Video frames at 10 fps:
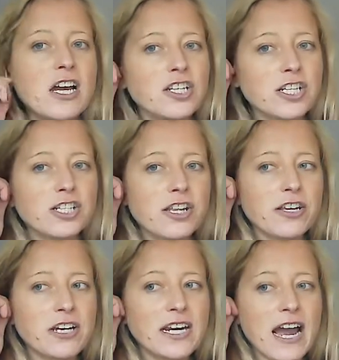just so that you
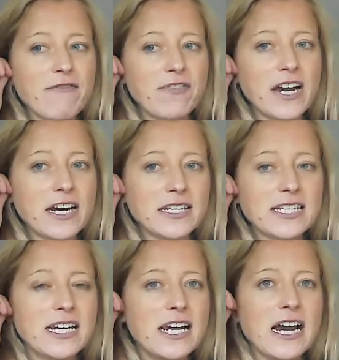can have that,
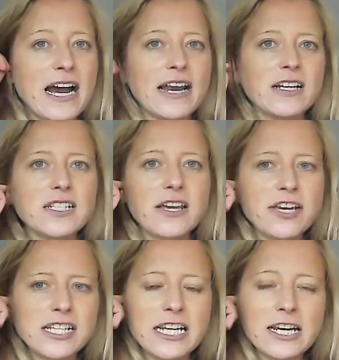and I think
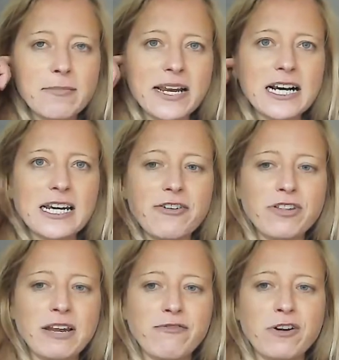it's a little bit clearer
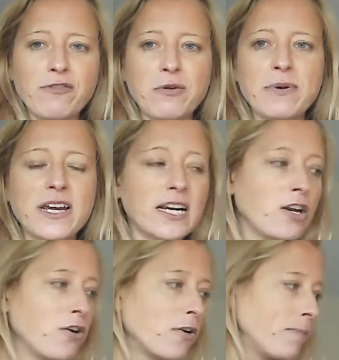then for if you're playing along.